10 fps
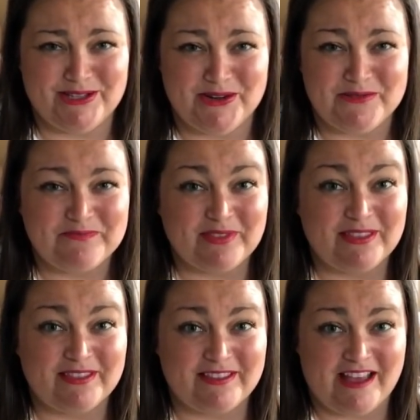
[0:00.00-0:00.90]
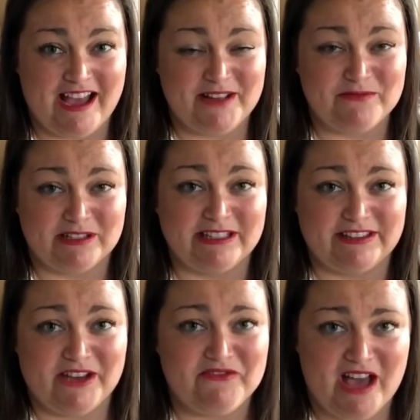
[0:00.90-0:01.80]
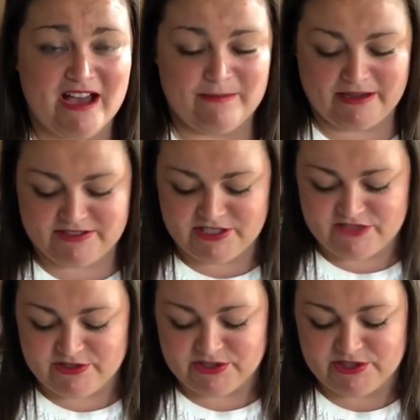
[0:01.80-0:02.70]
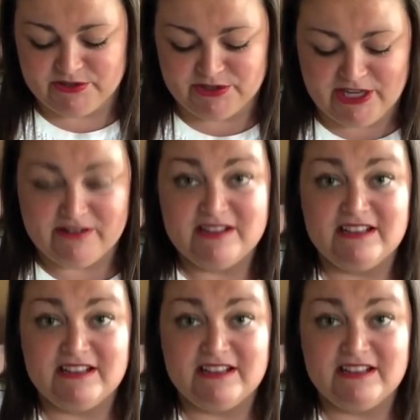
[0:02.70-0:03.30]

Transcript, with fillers: So I really love that about Stitch Fix too. So